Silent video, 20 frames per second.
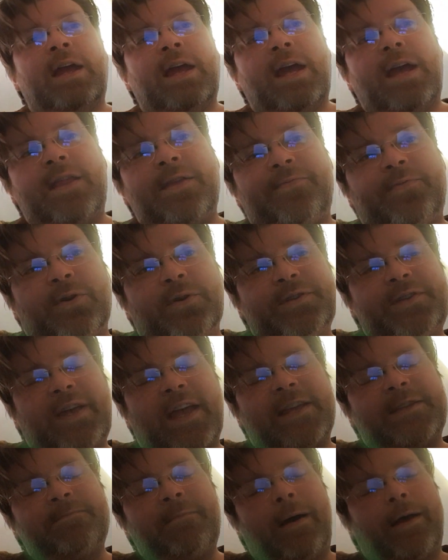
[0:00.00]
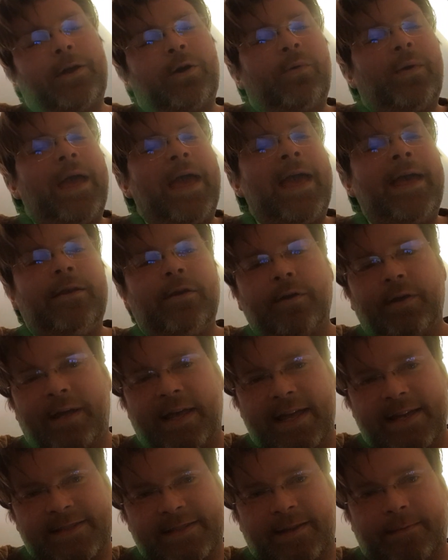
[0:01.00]
In the first case,
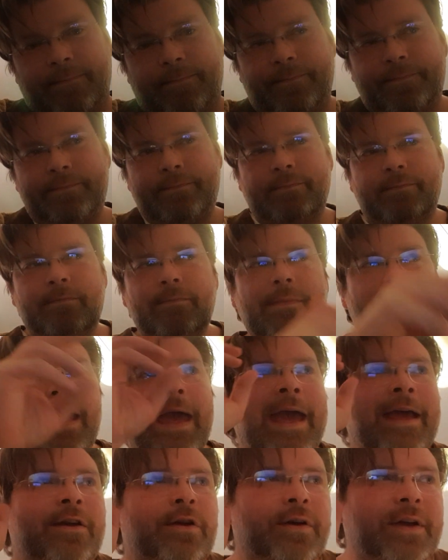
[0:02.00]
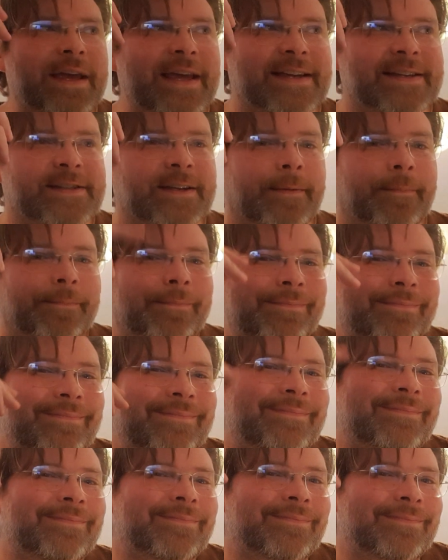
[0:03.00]
monoenergism. Energism.
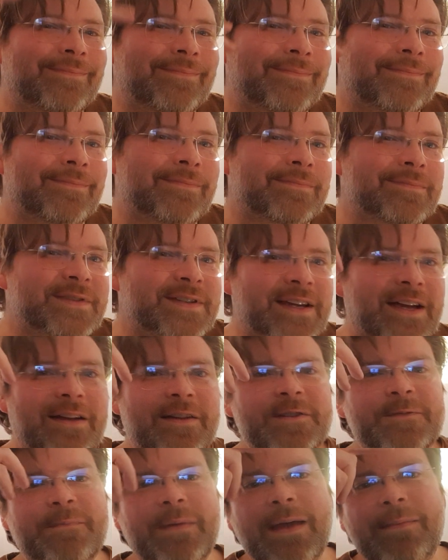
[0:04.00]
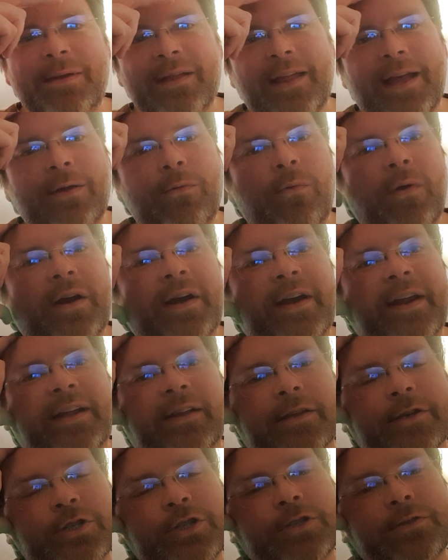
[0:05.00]
Sounds maybe like what in
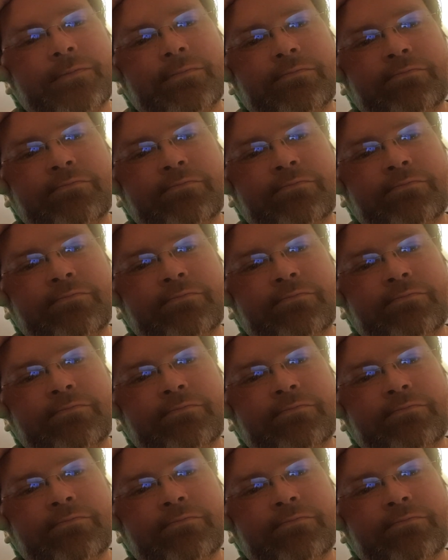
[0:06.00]
English?